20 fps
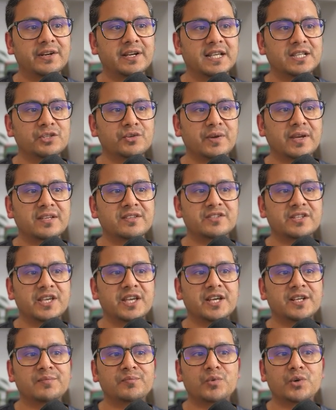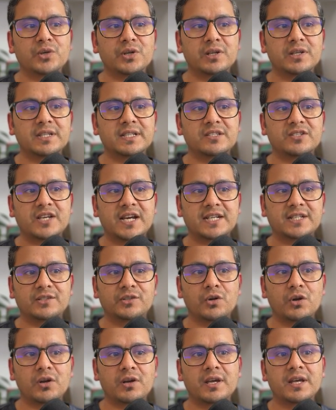As you can see here, model is chat
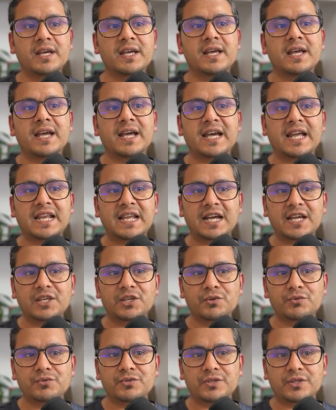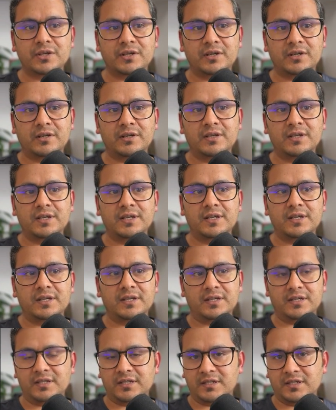Groq, and I use the
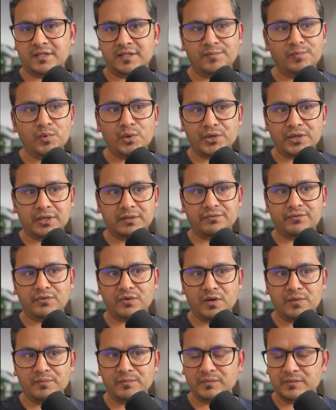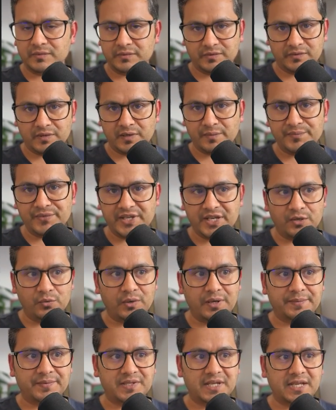model from their
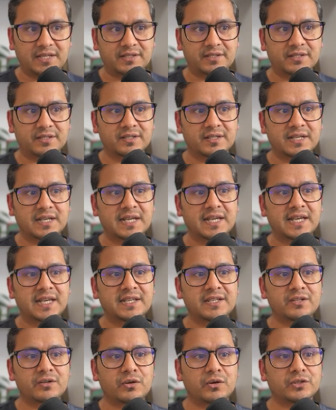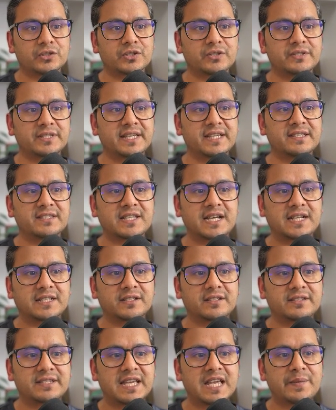website. And other things are
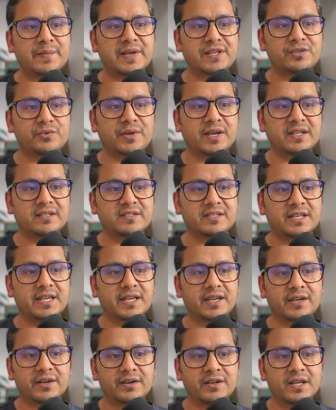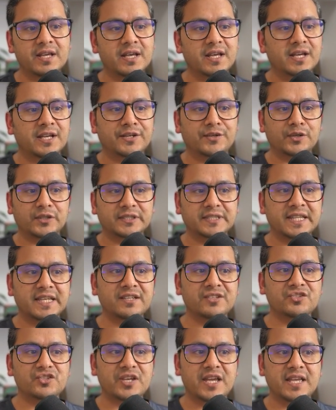the same. As you can see here,
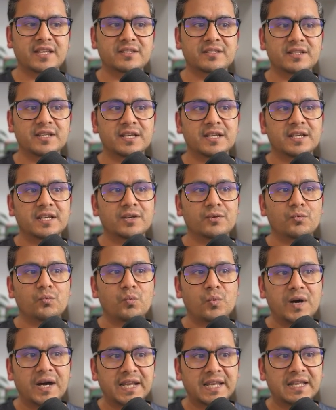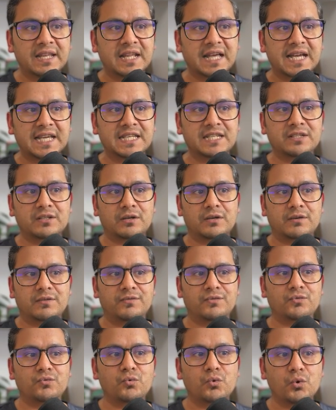nothing changed. One line
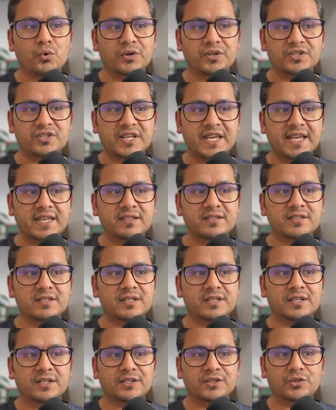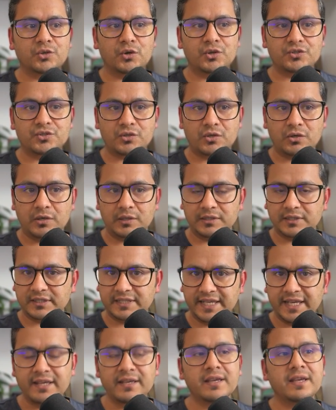of code changes, does all the
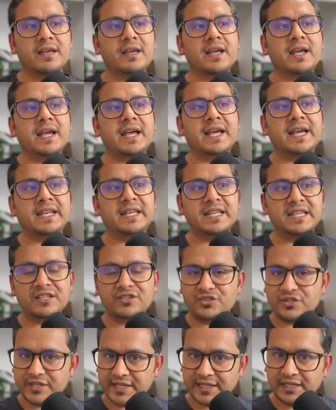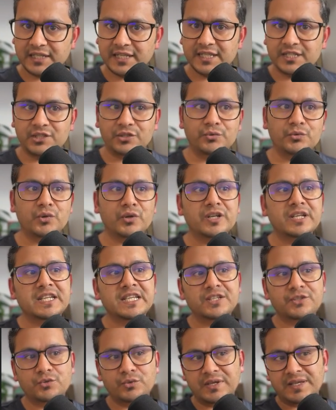thing. And in Chainlit, you don't
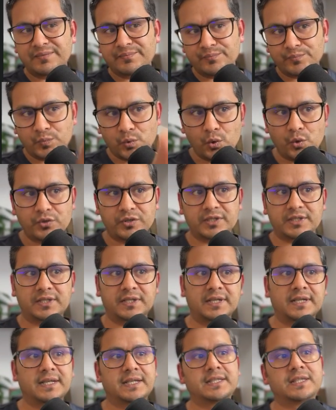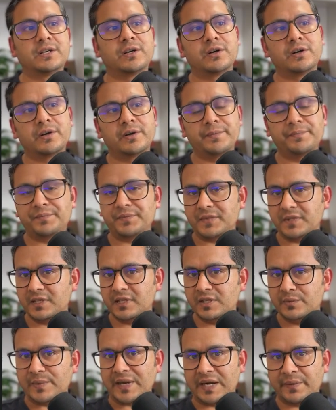need to import the
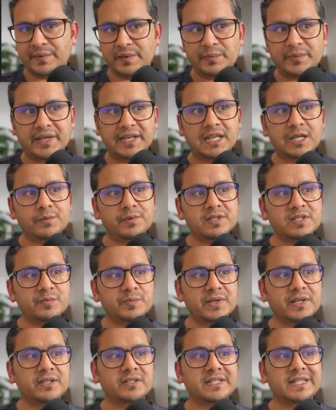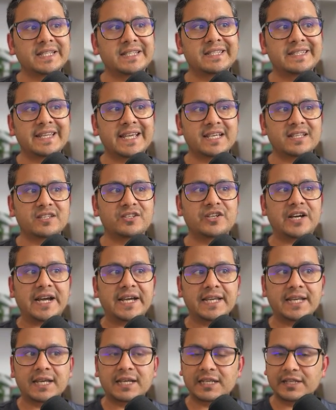environment variables because it takes
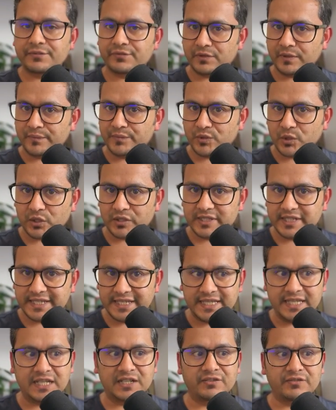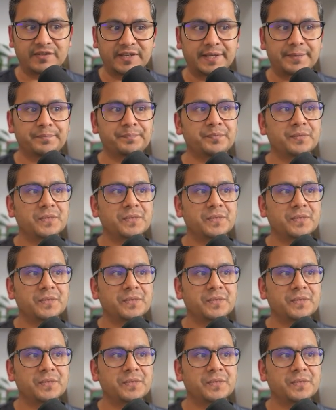directly from .env.